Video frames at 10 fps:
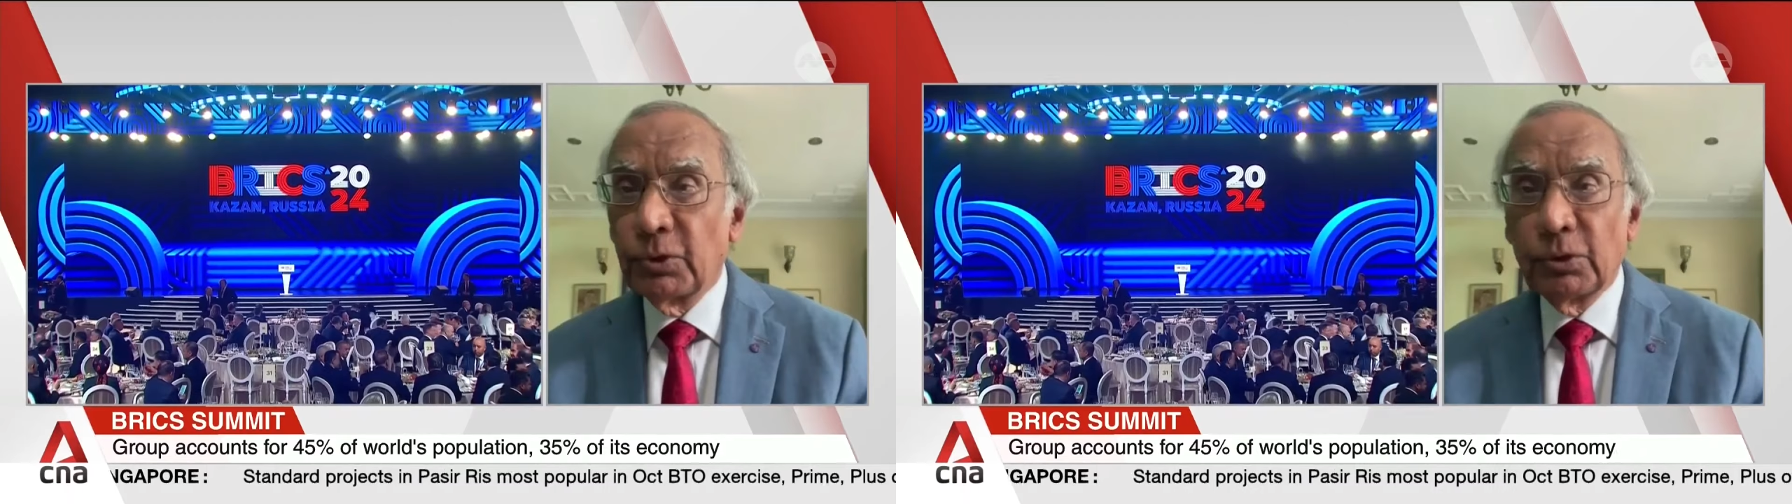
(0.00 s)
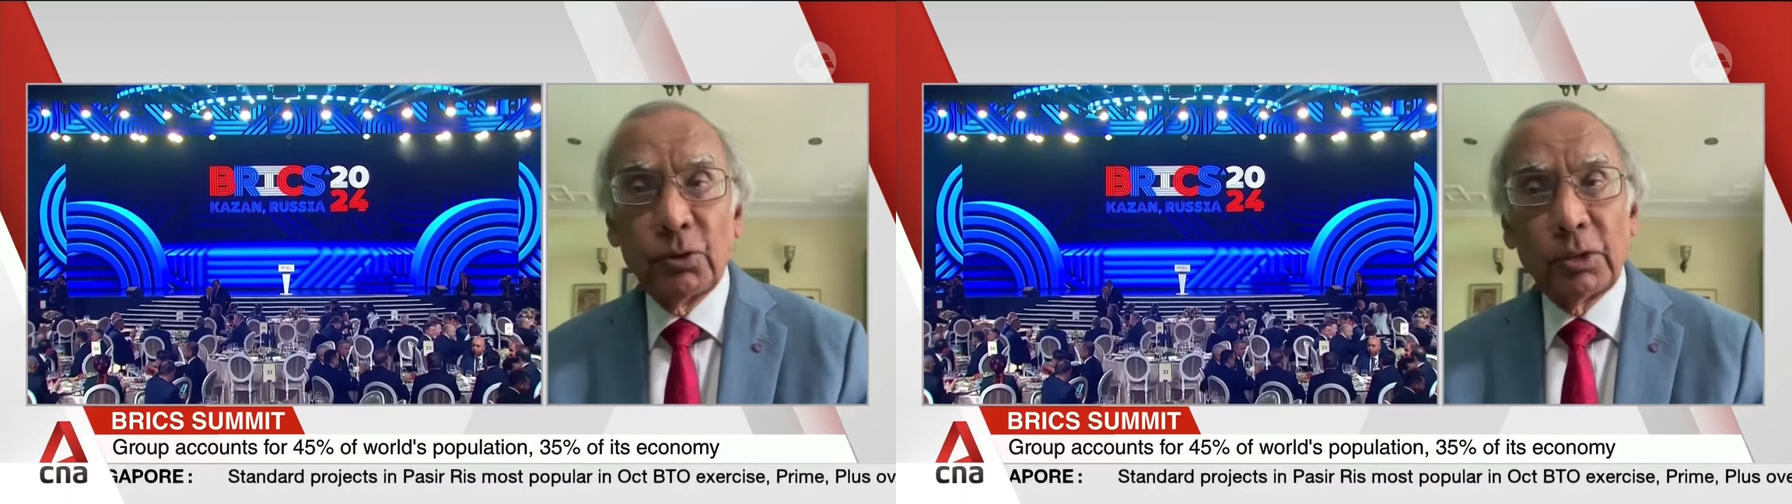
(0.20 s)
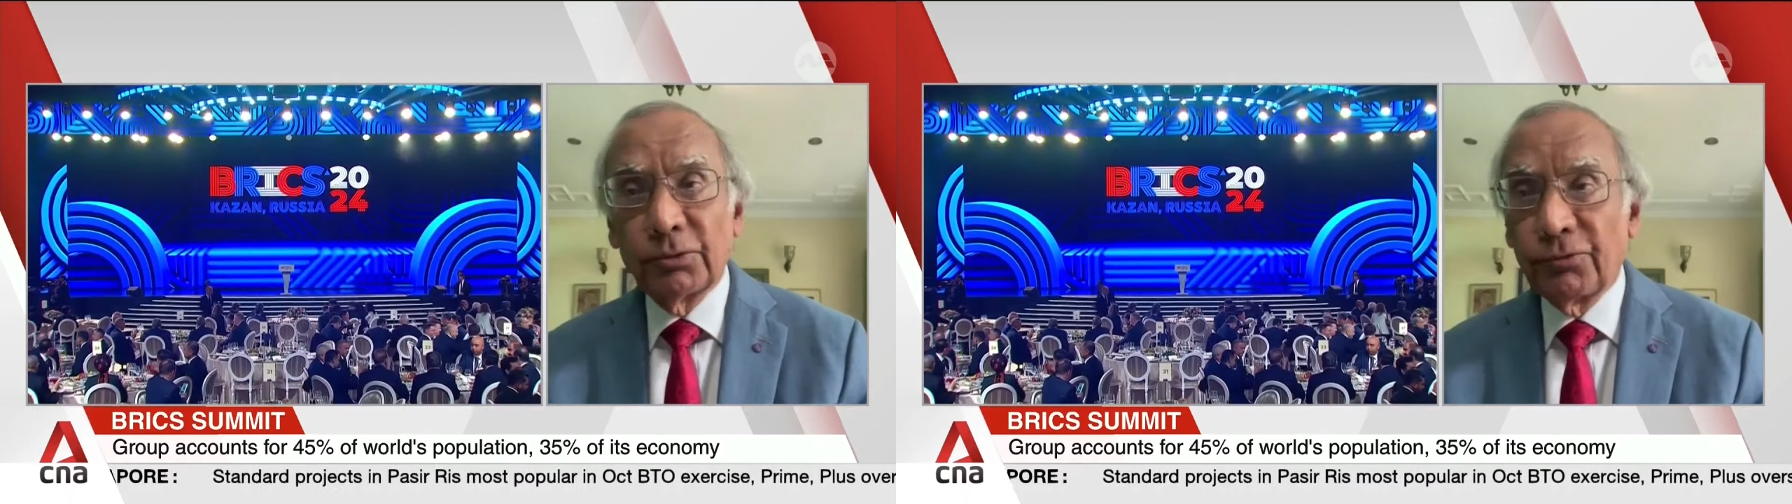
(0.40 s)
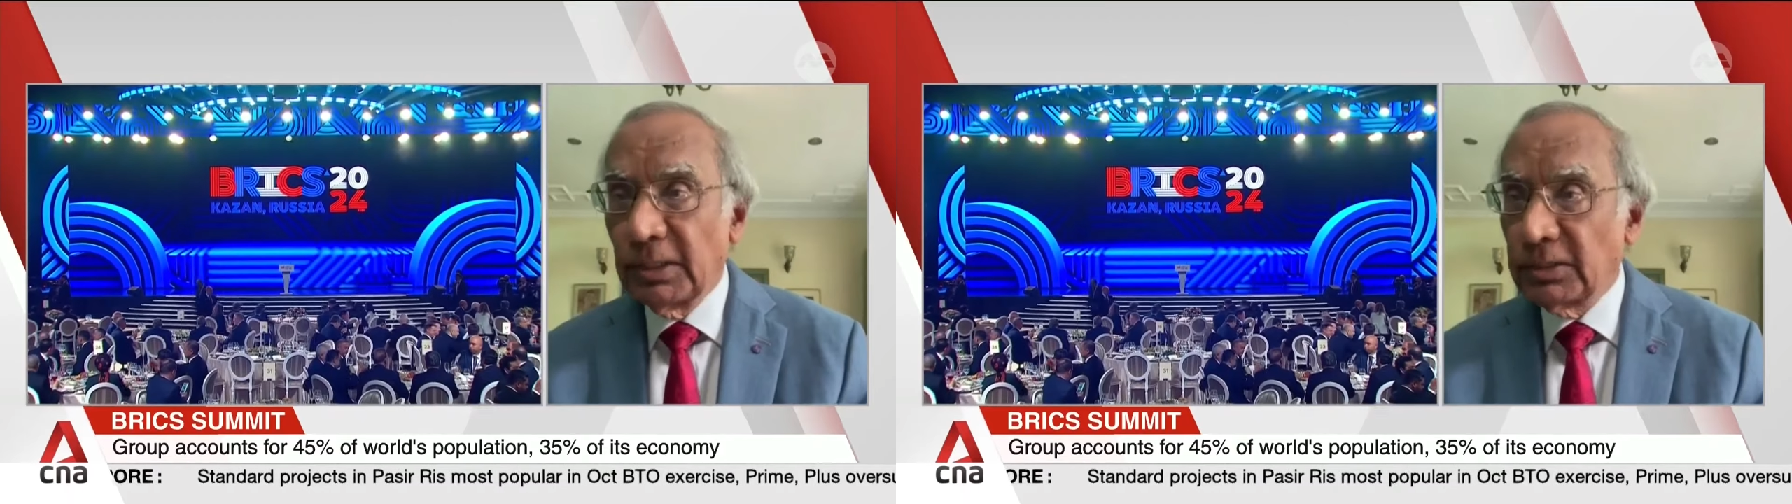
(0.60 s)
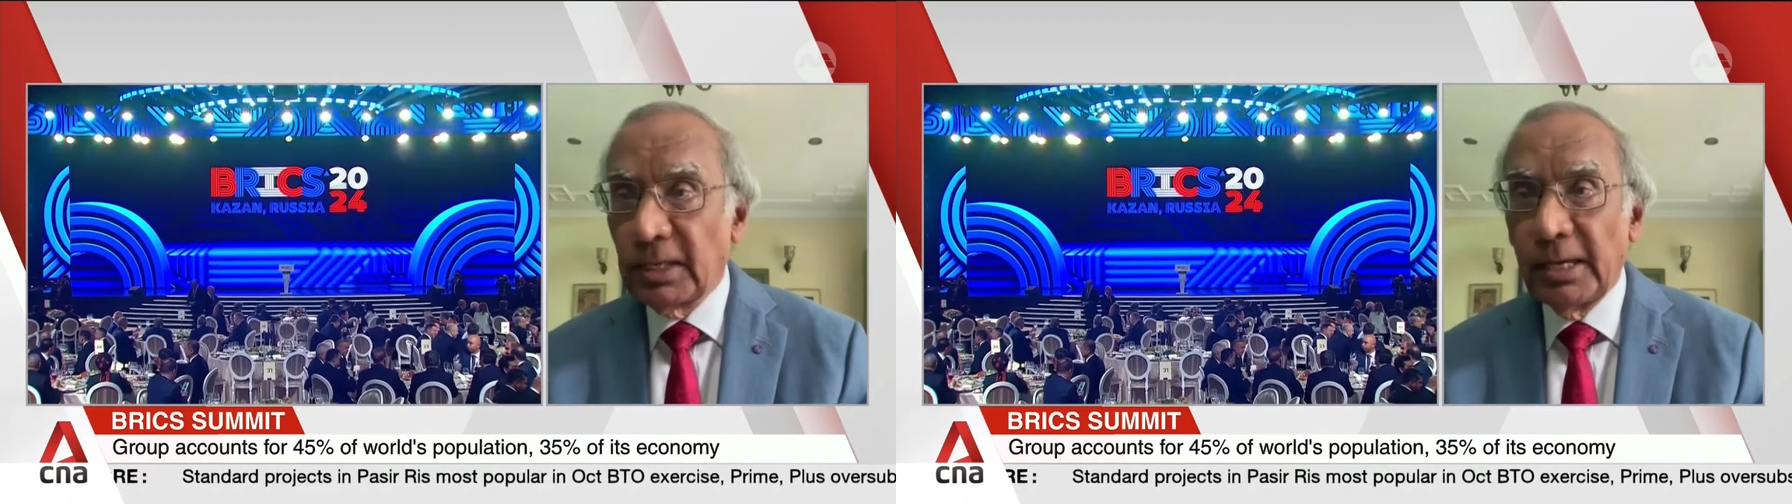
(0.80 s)
this is not the
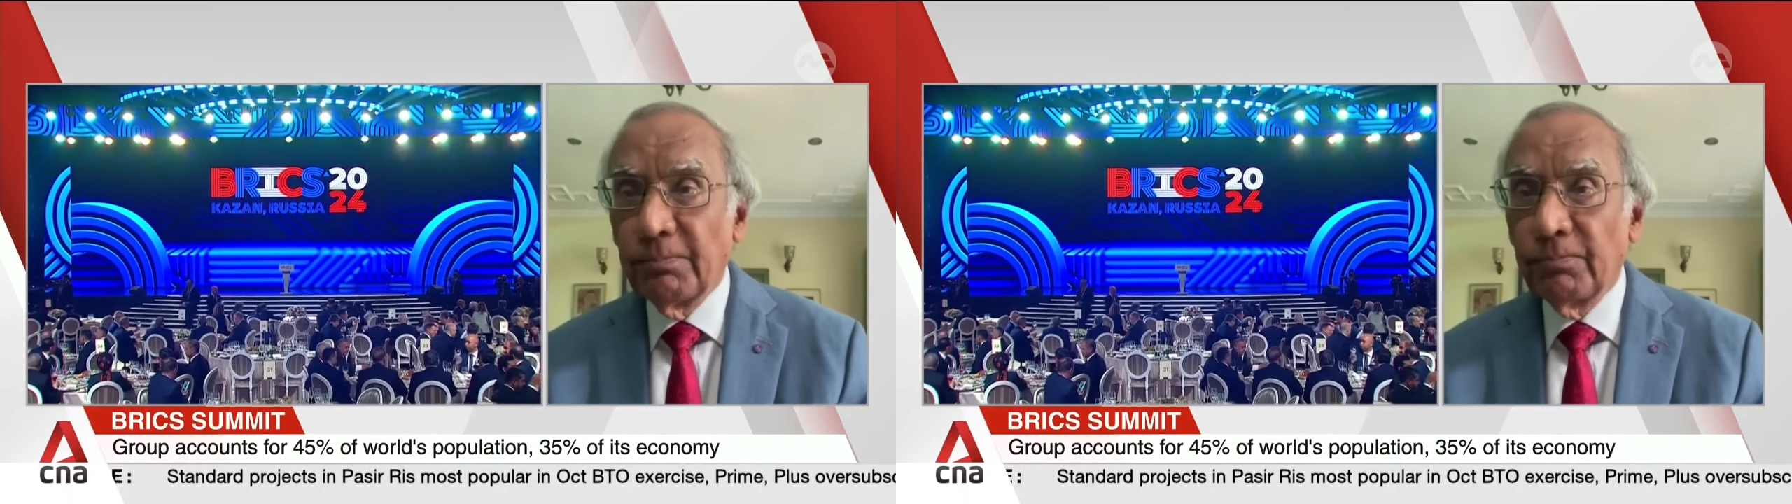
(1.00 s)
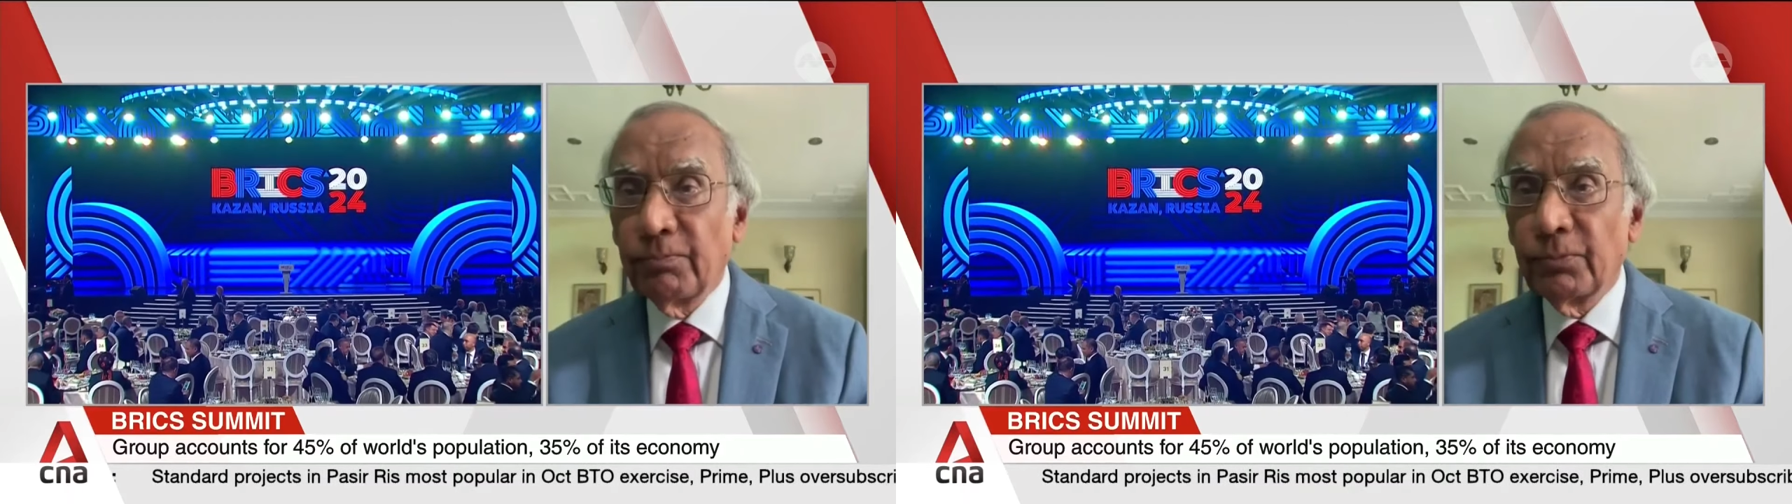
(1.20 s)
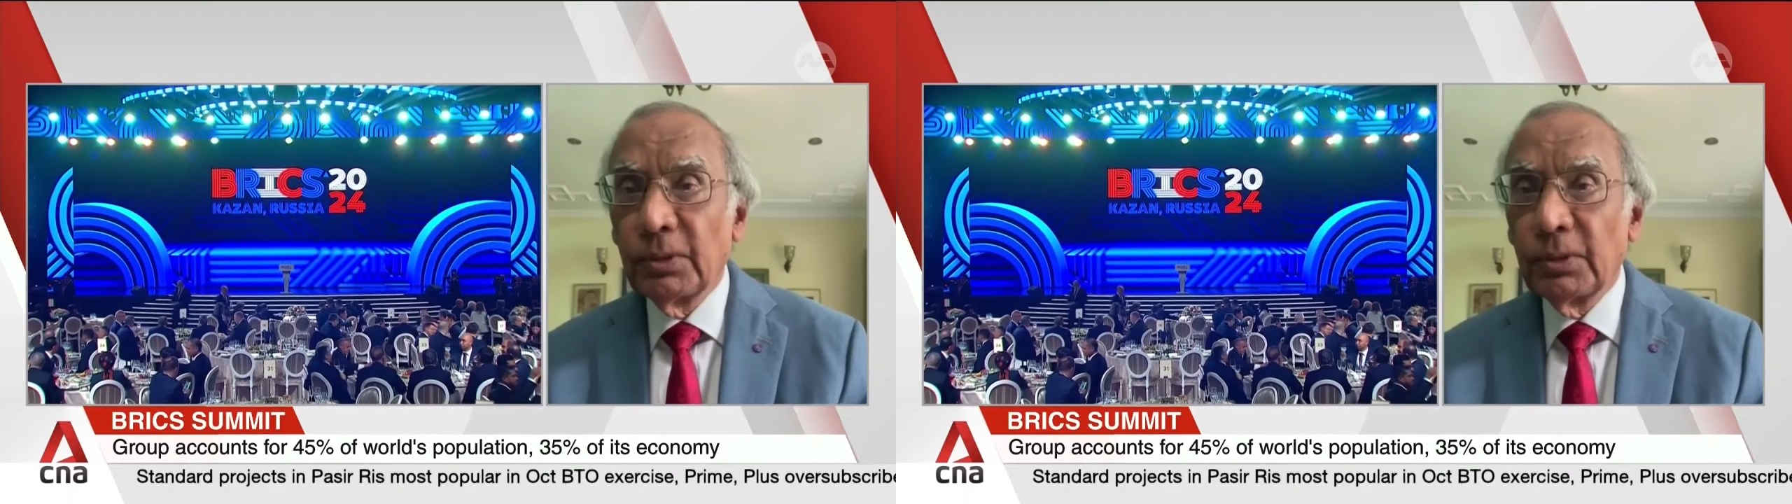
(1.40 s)
first time